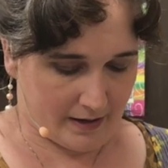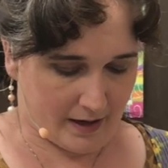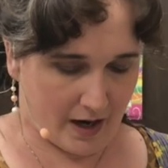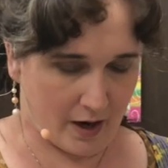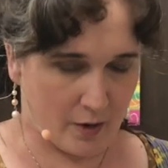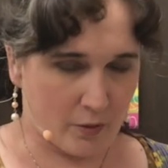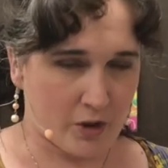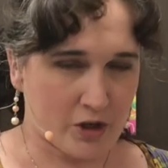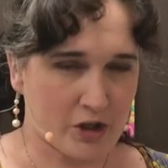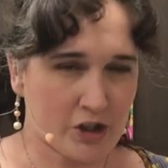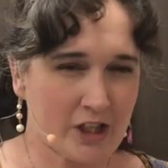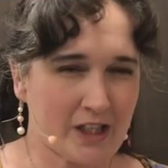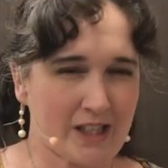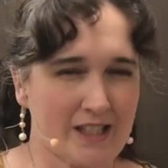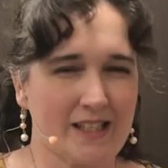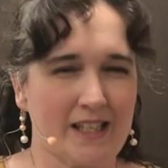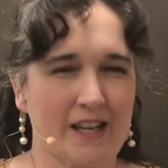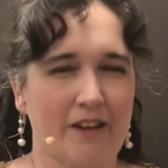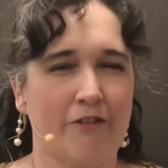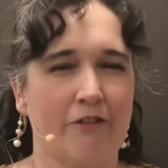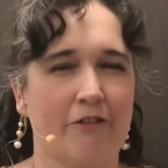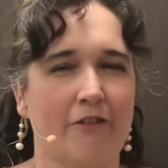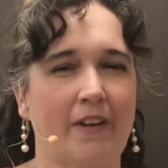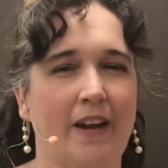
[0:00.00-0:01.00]
I want you to
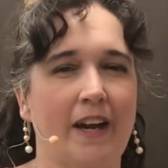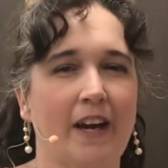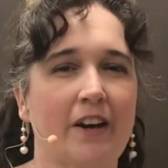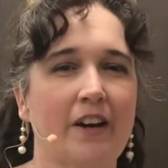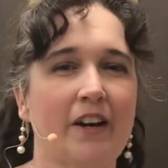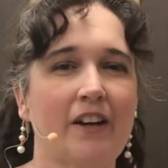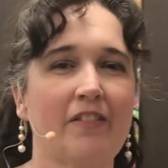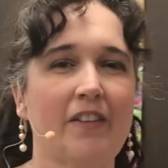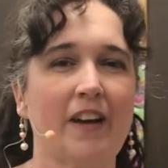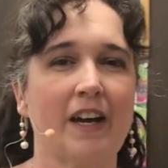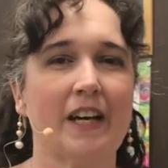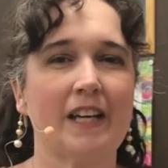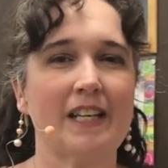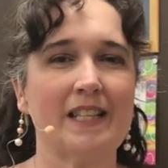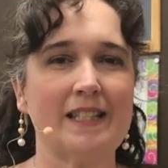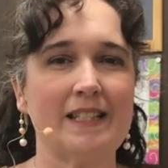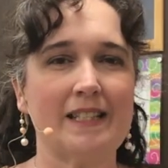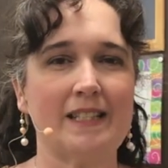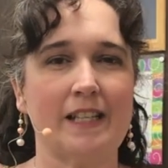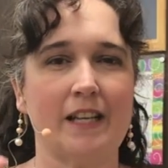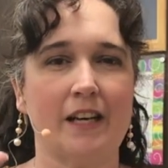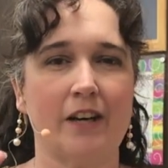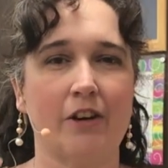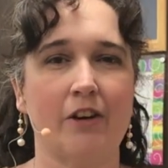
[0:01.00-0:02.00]
sit very, very
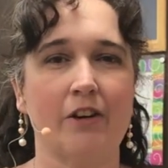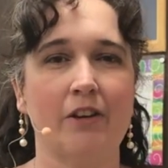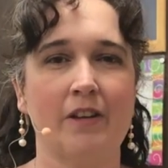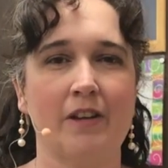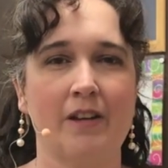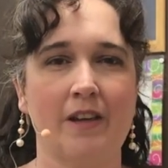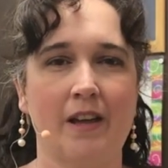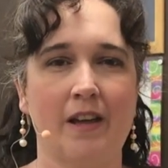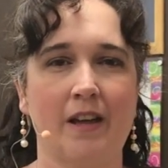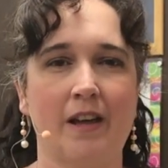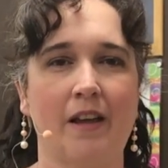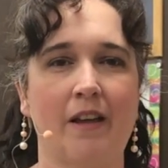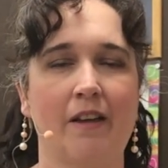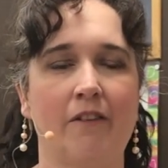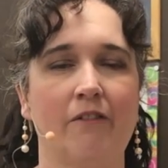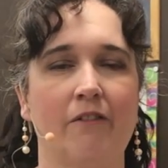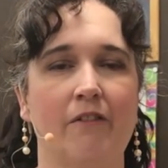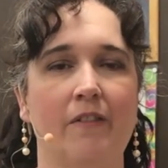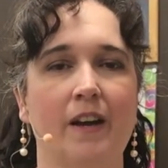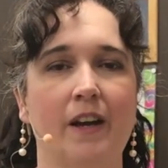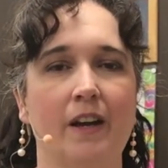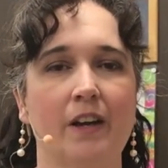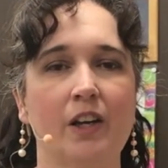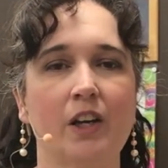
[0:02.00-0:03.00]
still,
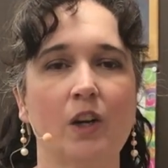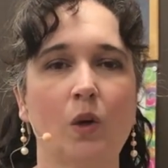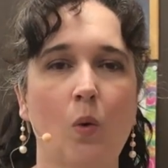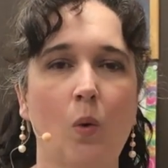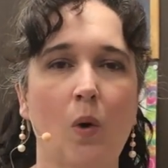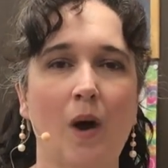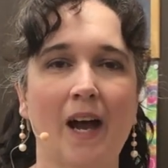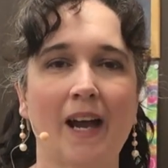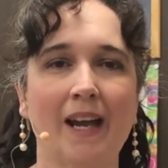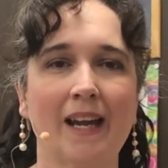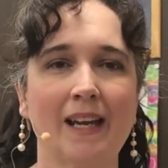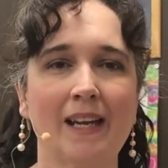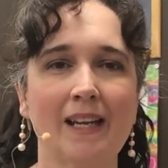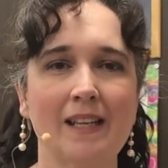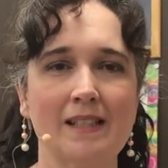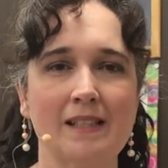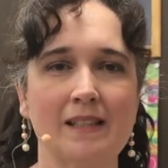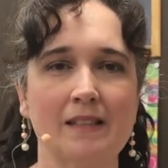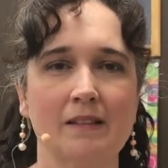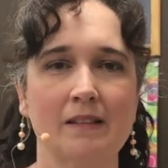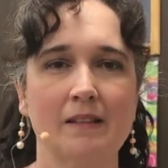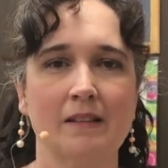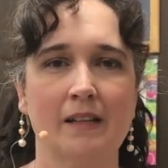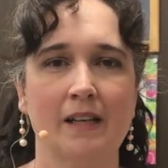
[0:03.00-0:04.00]
very
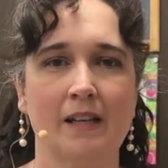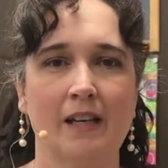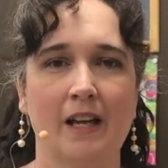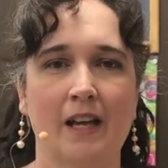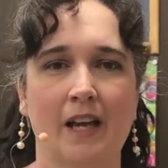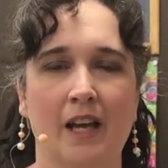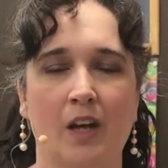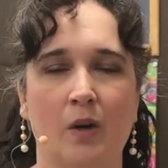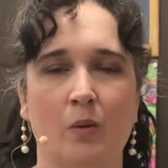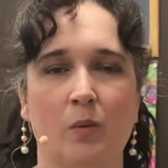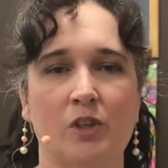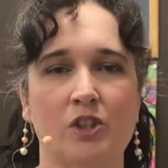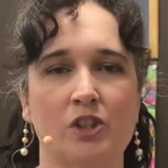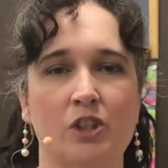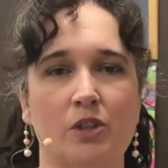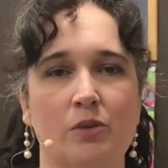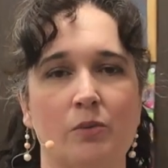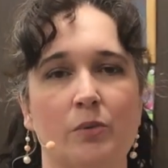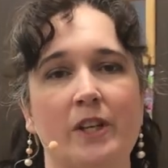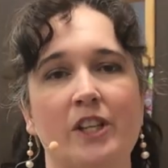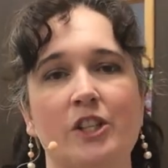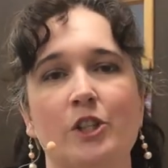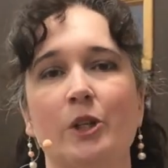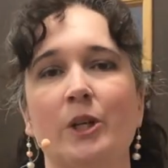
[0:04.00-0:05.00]
quiet. I want you to
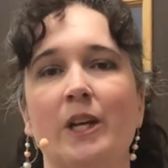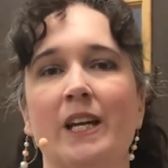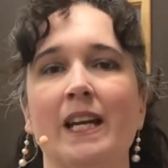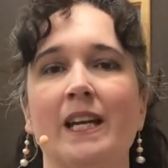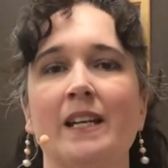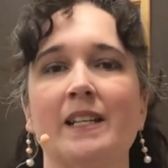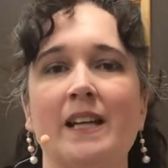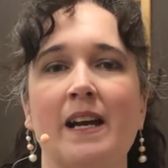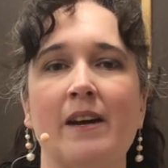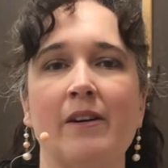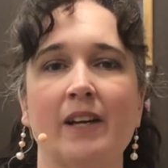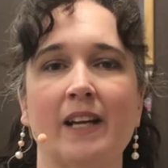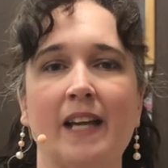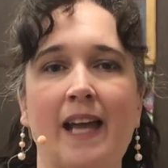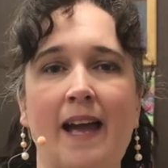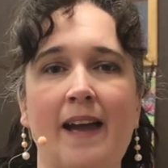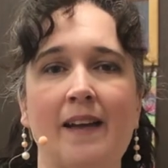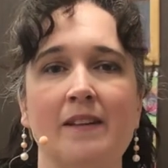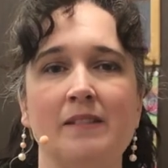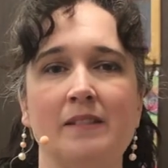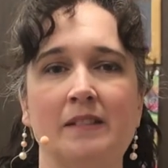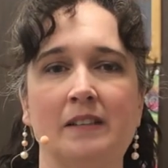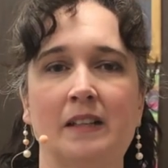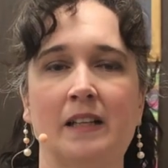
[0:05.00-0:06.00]
reach your hand out
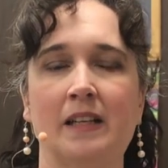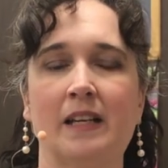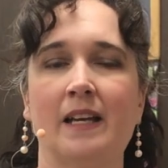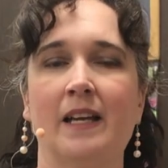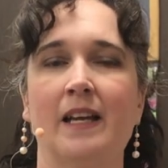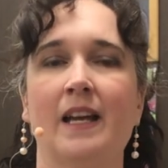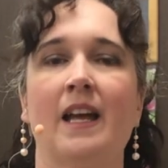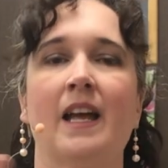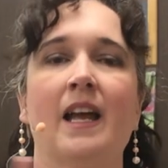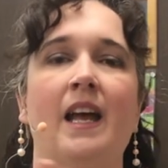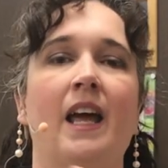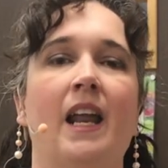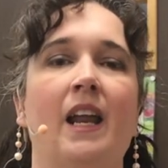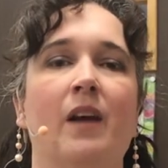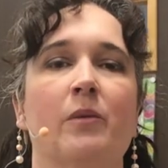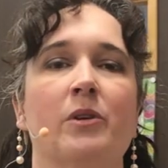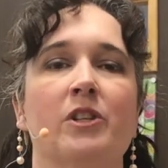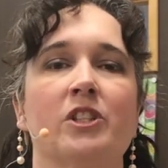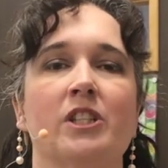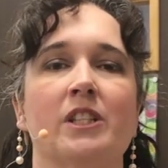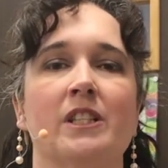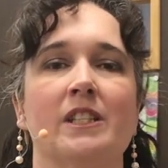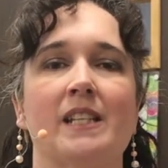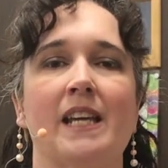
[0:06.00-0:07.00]
again. I
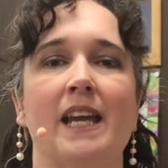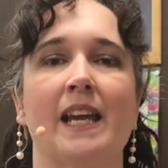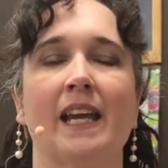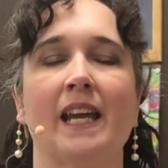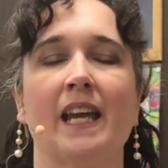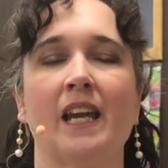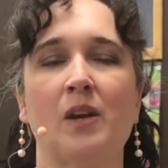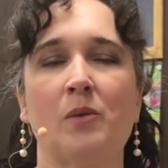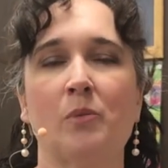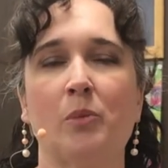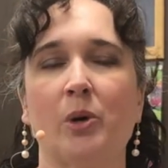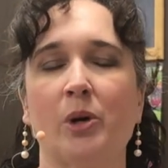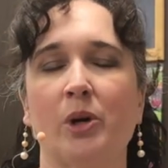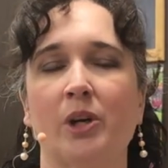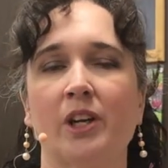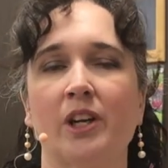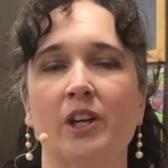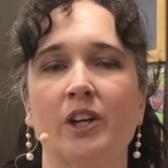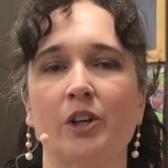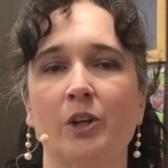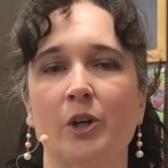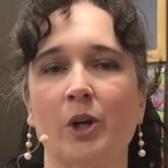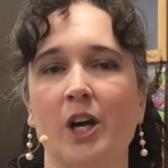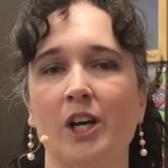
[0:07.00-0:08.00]
want you to take it and put it
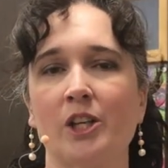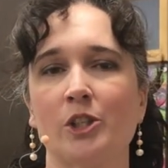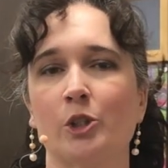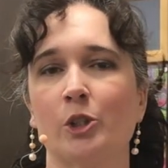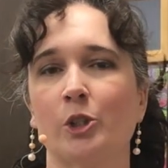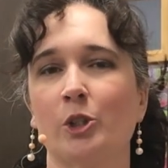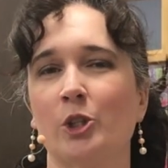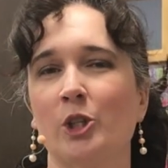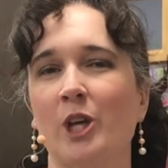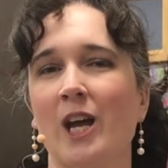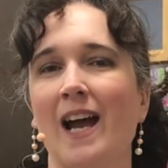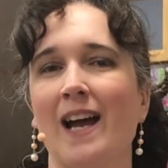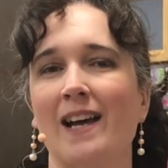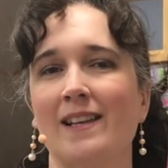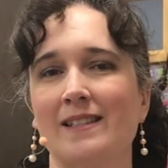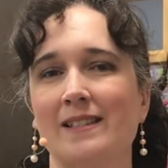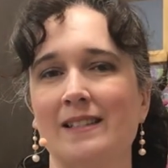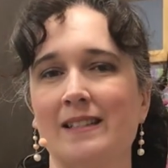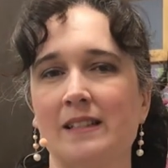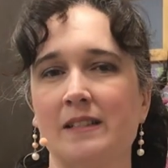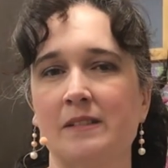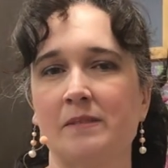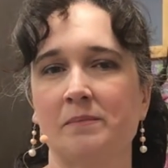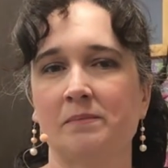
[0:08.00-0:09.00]
across your
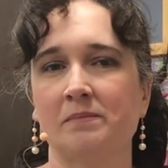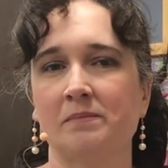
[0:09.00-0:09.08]
chest.